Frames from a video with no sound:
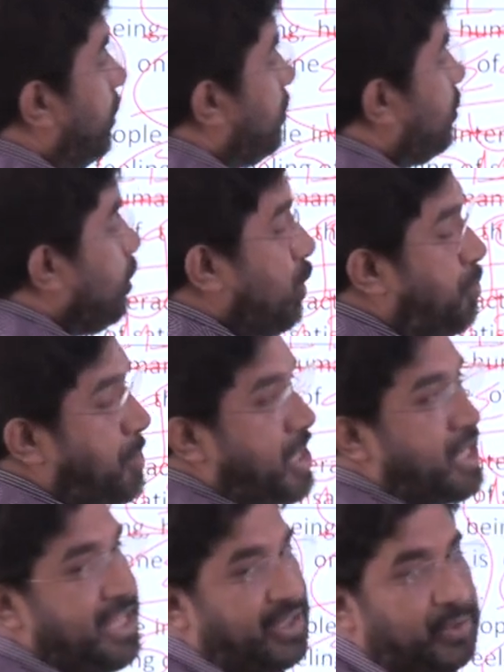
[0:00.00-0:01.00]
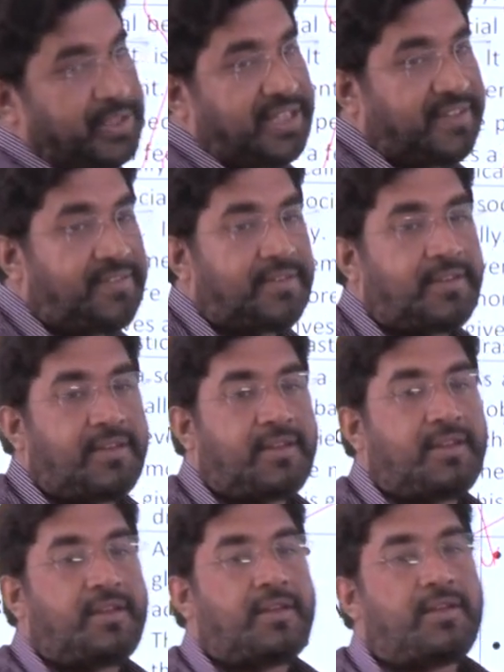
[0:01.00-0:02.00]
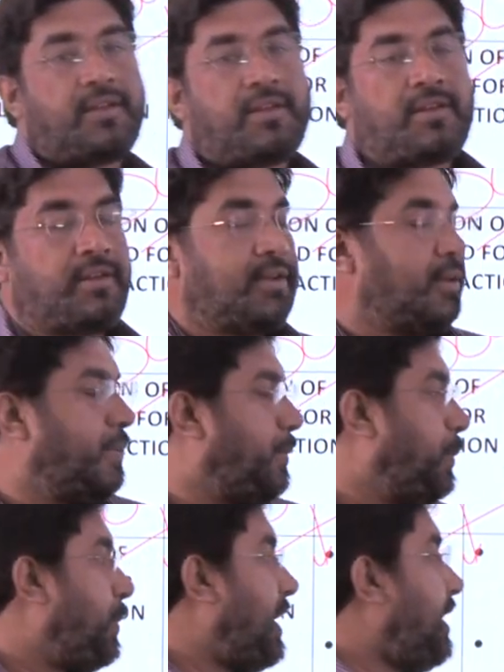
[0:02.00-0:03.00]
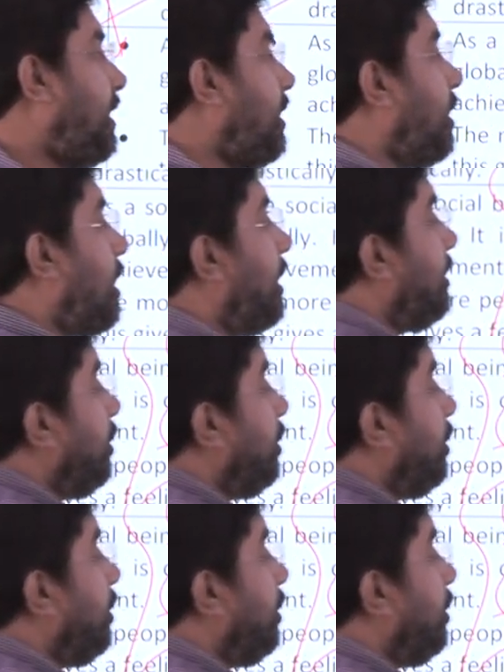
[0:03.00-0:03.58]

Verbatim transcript: Superego is when a